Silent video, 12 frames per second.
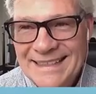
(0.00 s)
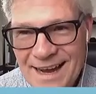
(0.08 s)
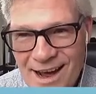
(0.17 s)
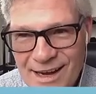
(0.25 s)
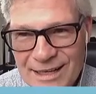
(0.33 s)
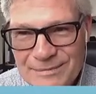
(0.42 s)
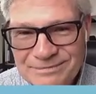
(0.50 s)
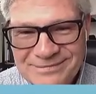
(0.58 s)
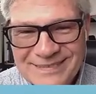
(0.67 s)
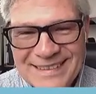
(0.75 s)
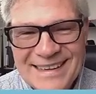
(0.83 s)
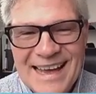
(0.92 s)
time.
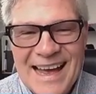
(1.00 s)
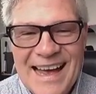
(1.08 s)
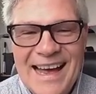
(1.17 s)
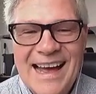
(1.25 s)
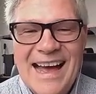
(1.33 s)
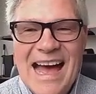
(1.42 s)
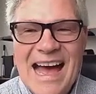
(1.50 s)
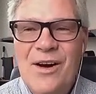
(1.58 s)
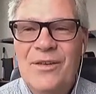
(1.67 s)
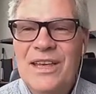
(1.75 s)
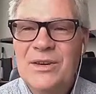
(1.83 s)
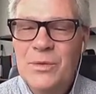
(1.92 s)
How
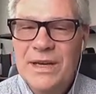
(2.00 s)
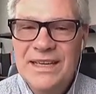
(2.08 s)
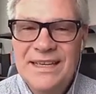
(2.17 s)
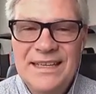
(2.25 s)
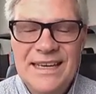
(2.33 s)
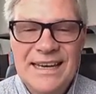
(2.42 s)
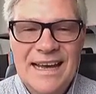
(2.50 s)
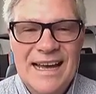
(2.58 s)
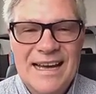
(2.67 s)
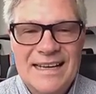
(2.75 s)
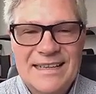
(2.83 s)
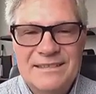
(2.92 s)
can we
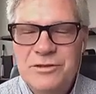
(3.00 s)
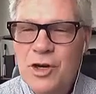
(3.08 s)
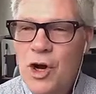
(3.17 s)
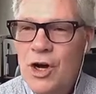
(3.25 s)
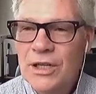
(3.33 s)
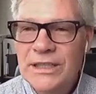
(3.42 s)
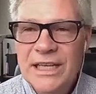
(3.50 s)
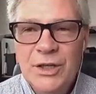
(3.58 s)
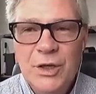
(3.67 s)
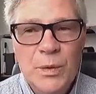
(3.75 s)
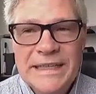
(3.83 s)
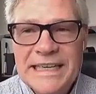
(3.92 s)
call in
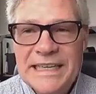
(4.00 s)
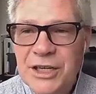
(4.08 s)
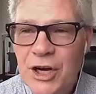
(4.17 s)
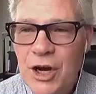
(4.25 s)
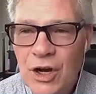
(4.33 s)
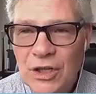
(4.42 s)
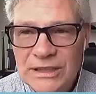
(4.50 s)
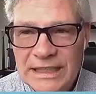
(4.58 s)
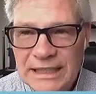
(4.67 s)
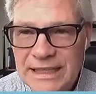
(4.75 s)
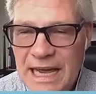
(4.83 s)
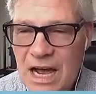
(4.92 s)
who we need to call
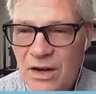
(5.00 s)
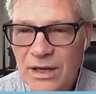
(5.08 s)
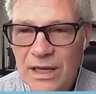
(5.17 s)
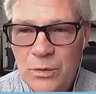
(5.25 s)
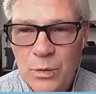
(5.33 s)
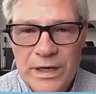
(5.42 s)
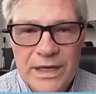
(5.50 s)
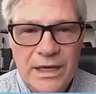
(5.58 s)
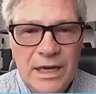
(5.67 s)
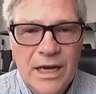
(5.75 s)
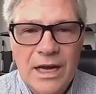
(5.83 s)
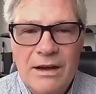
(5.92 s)
in? How can we
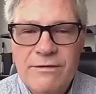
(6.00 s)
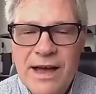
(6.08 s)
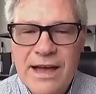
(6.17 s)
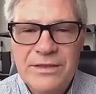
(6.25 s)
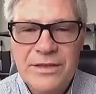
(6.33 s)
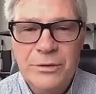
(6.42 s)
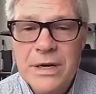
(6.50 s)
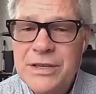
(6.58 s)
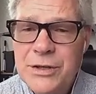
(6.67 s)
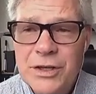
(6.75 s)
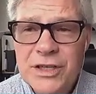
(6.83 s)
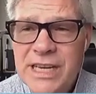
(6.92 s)
find the
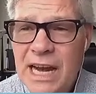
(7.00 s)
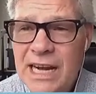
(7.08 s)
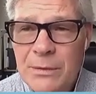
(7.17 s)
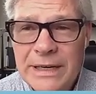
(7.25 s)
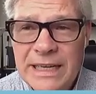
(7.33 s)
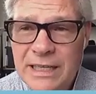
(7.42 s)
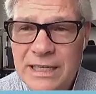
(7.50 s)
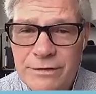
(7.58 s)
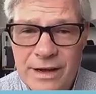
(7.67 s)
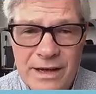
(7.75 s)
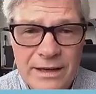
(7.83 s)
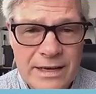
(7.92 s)
research study we need to
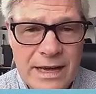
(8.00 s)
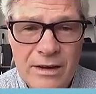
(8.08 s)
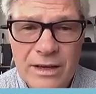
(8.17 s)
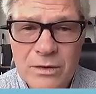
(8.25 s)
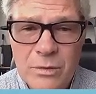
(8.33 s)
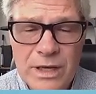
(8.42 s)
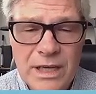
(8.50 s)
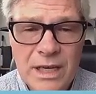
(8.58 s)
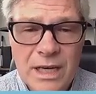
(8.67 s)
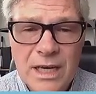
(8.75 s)
find? How can we,